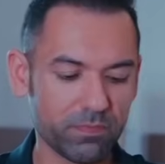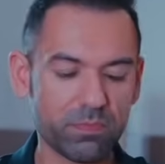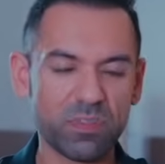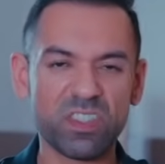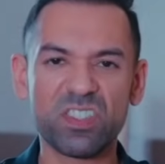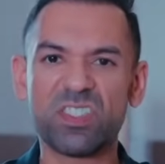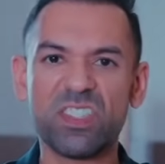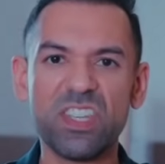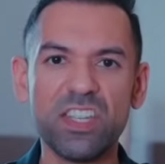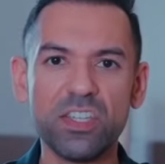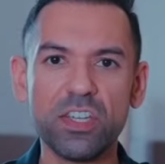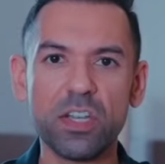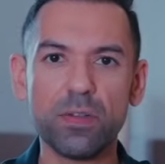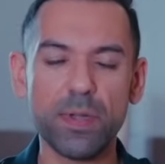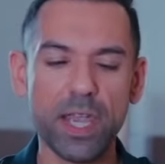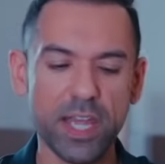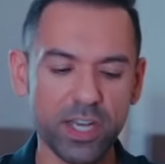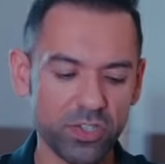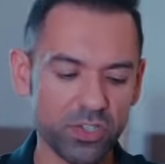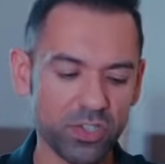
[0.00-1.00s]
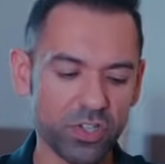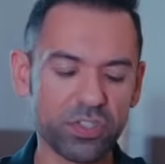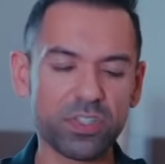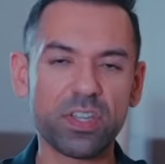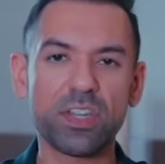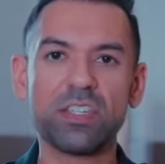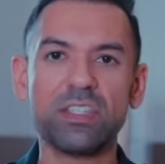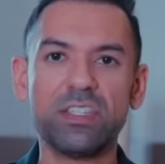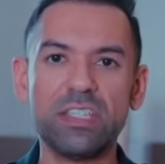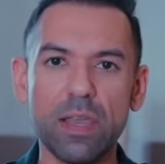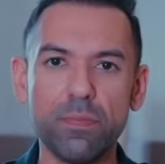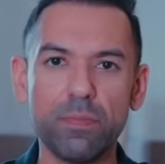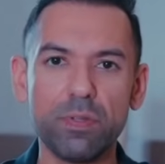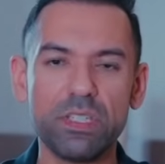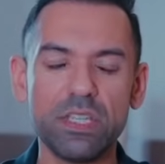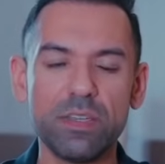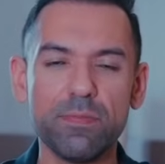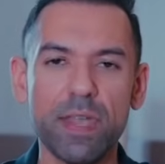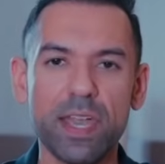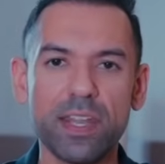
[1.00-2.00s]
senior managers,
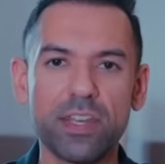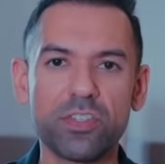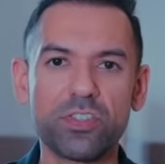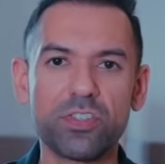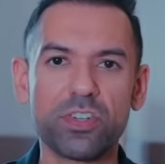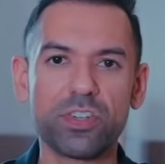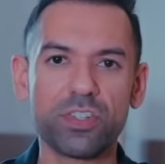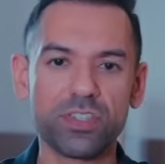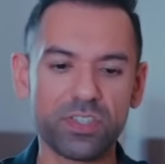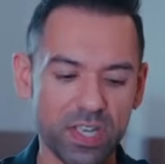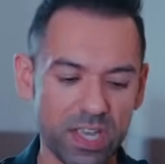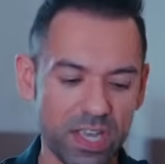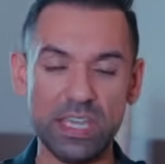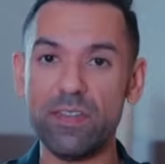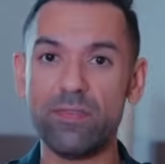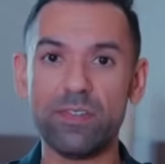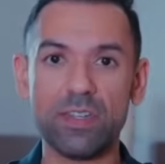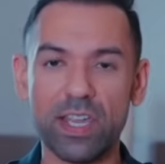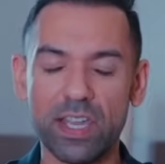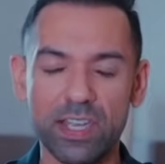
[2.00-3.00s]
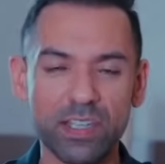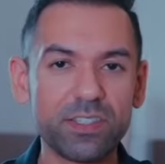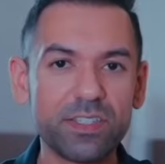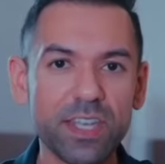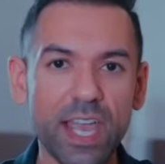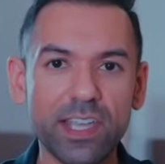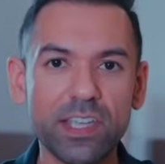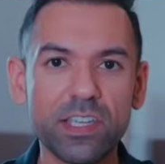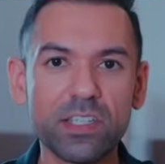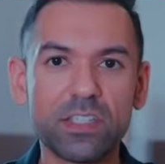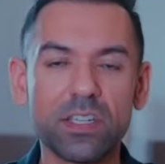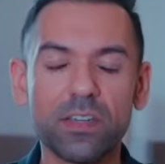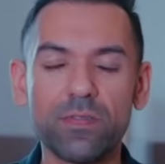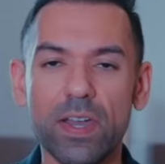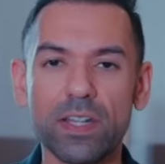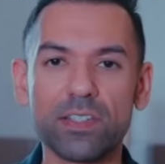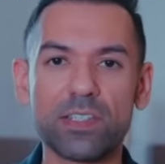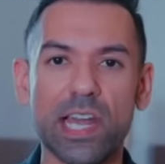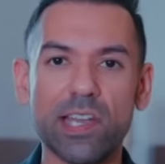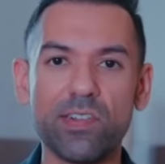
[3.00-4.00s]
deputy managers, even an executive,
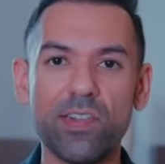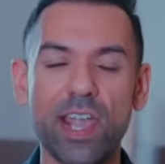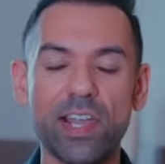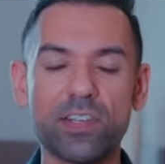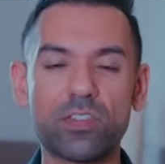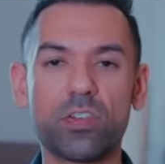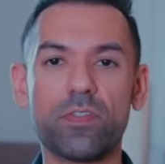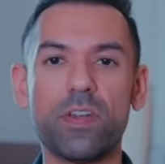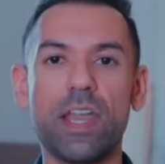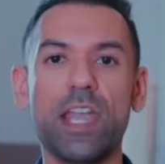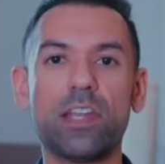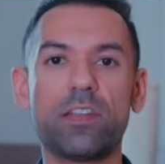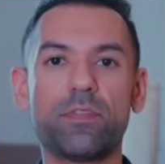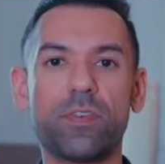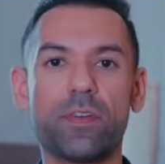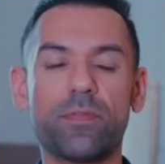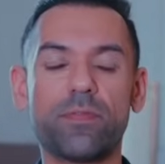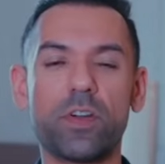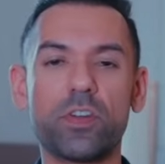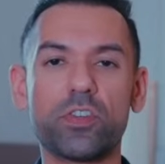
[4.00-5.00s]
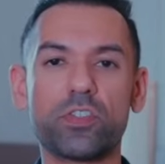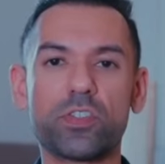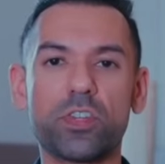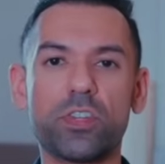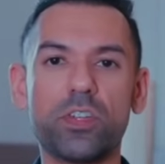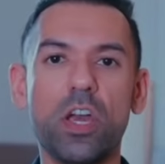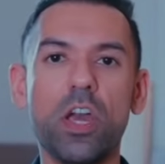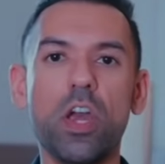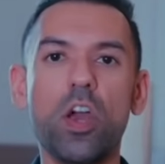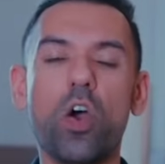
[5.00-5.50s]
a director, or a head of a function,